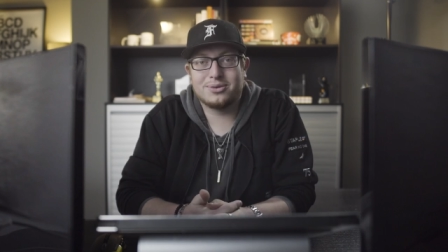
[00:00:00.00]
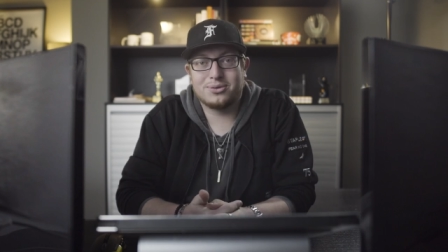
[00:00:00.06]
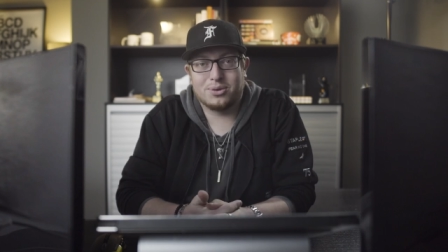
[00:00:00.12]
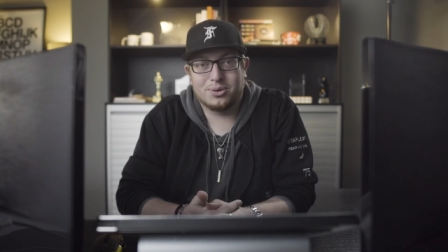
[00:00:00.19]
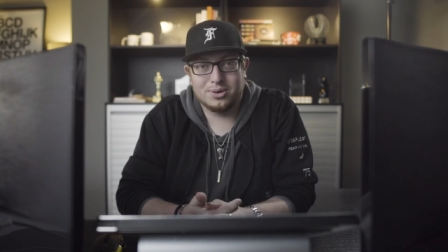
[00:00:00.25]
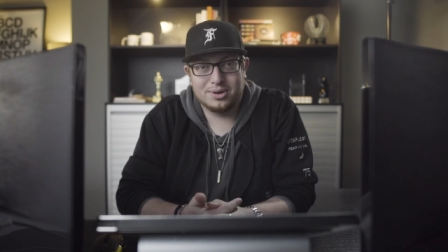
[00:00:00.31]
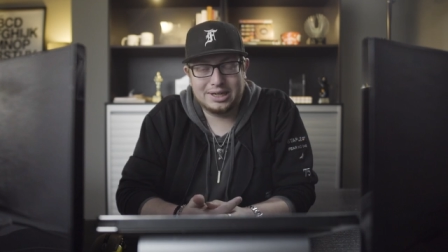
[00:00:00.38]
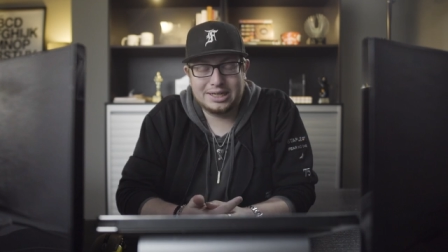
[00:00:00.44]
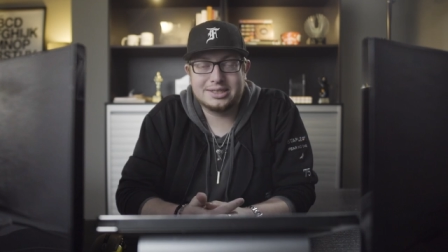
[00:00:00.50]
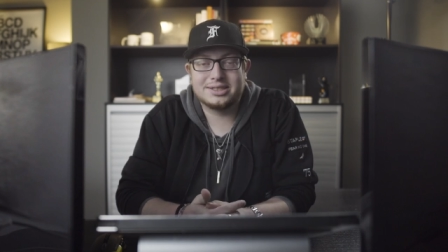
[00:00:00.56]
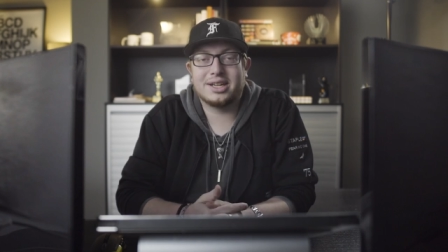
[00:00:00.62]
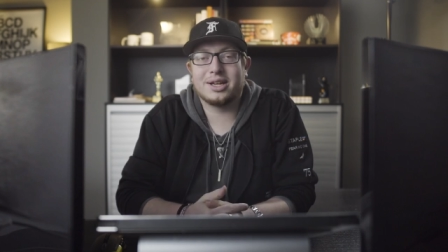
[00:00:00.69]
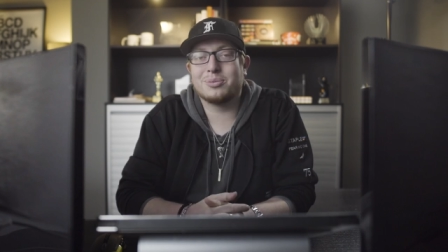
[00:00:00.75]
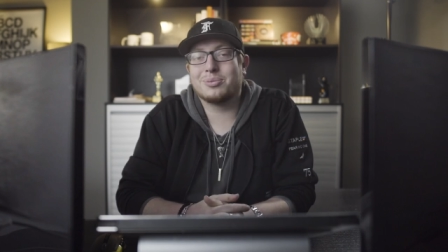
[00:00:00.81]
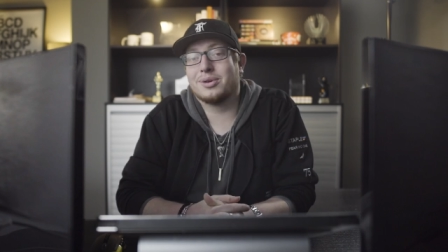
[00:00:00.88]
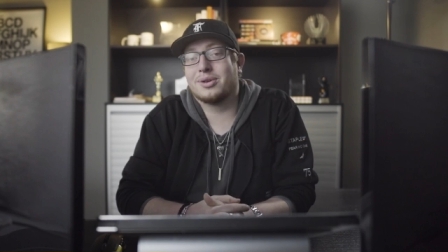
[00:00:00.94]
For
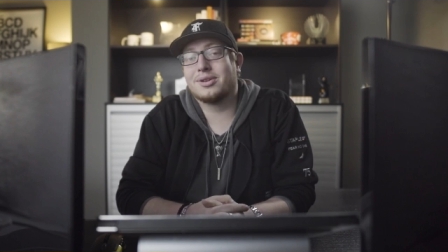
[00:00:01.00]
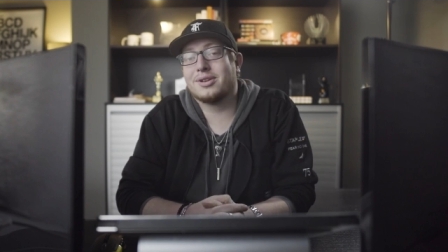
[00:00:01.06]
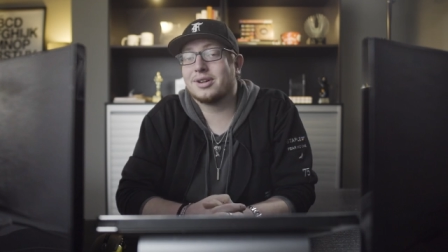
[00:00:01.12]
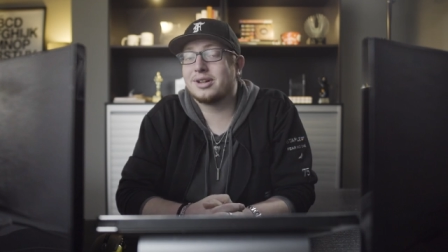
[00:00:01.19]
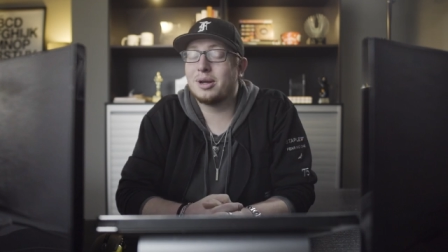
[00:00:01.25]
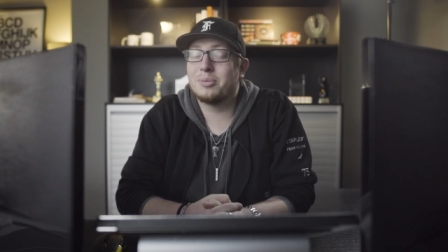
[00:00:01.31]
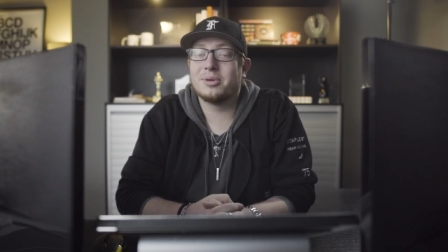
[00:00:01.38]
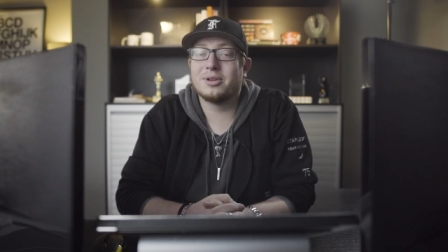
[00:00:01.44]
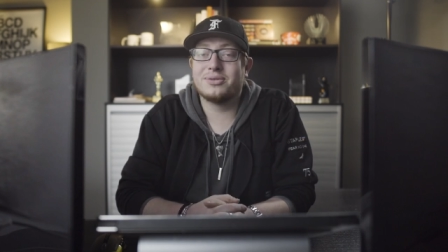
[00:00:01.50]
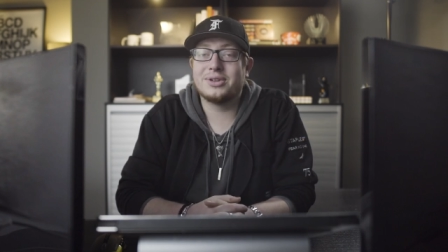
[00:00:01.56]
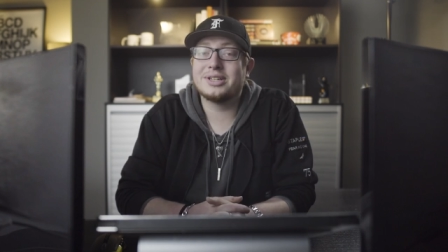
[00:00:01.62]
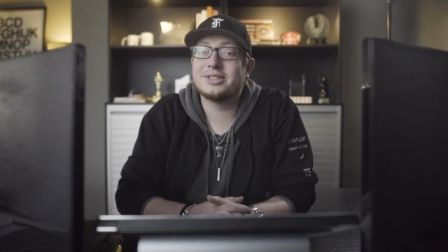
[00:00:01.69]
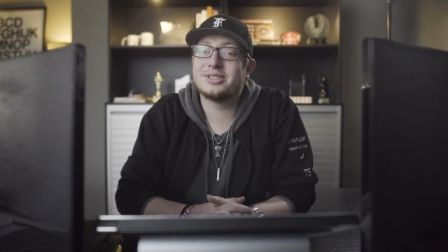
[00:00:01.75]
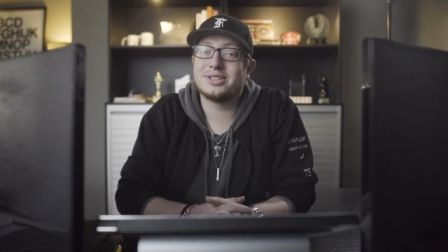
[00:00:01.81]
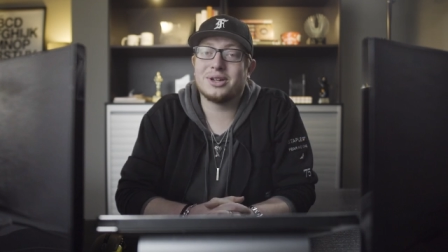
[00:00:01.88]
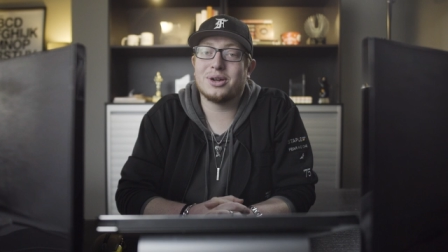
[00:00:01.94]
example, a couple of
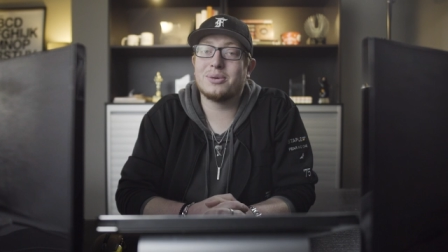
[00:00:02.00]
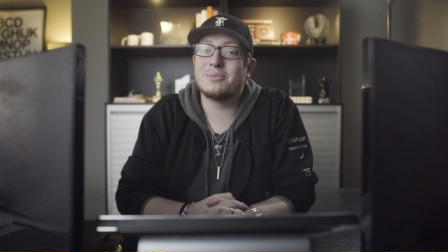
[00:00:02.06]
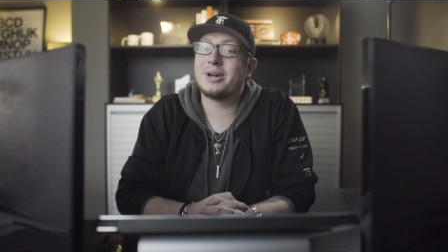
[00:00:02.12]
years ago,